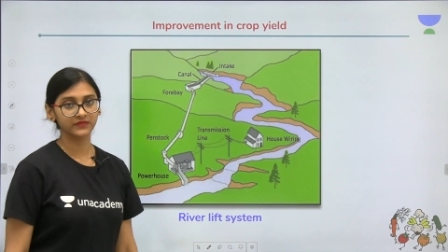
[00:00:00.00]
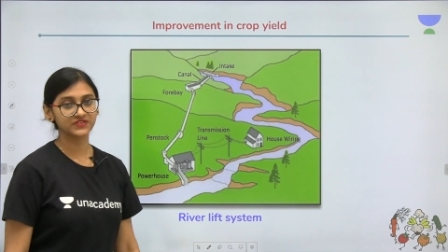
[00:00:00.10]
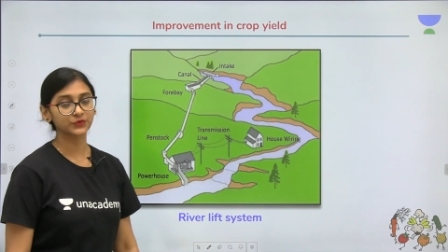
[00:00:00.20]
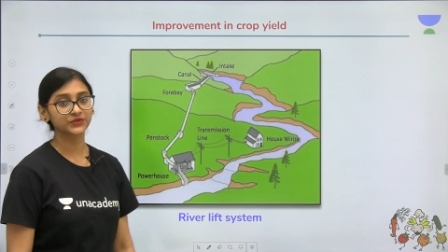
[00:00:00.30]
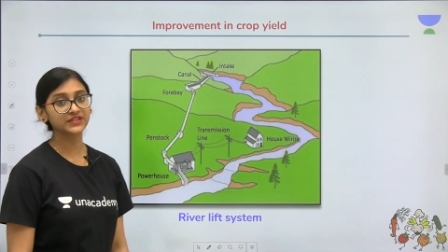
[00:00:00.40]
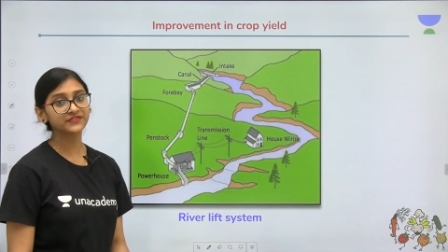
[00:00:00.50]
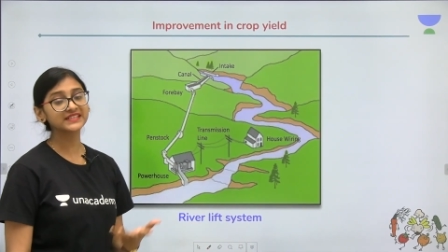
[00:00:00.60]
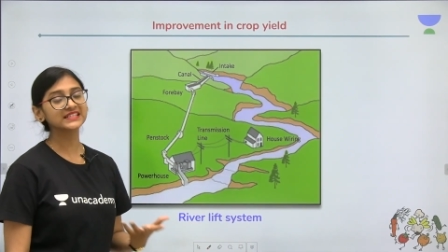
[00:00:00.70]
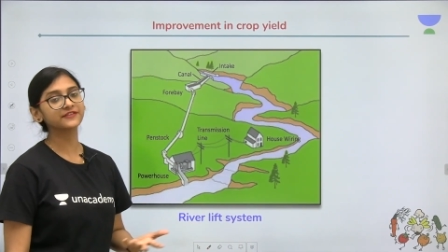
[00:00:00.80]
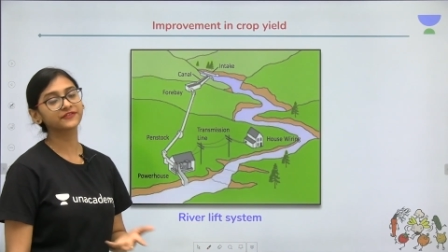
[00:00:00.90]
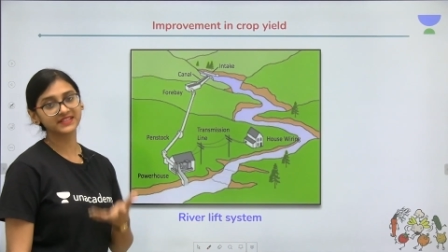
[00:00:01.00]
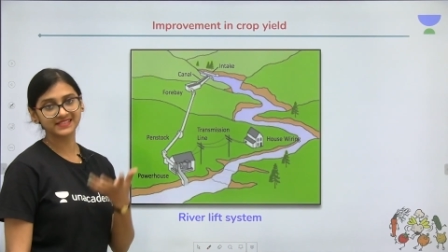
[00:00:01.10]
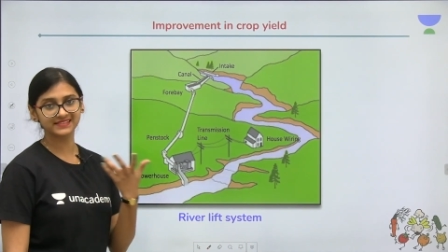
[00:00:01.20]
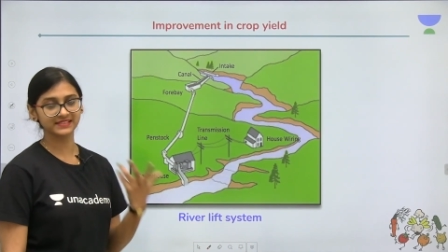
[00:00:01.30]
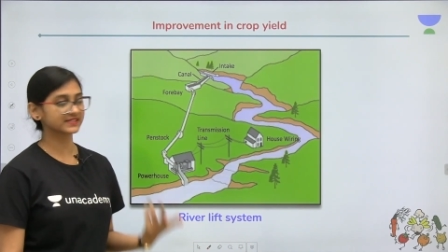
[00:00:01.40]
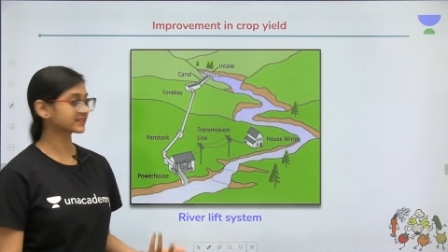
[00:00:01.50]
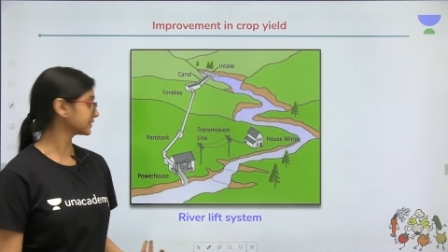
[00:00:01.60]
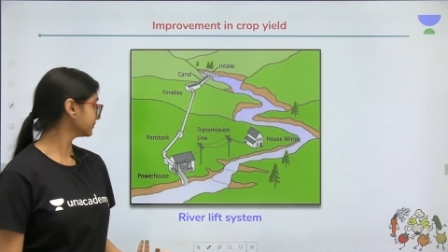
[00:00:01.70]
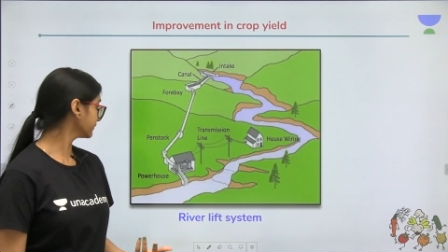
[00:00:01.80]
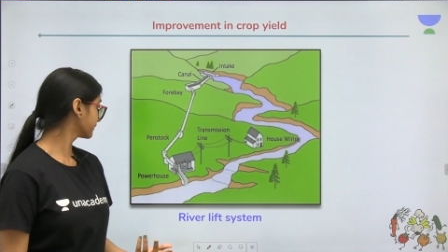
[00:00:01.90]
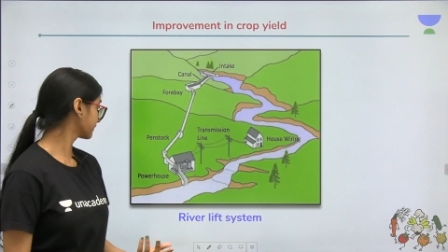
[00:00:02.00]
So river lift system.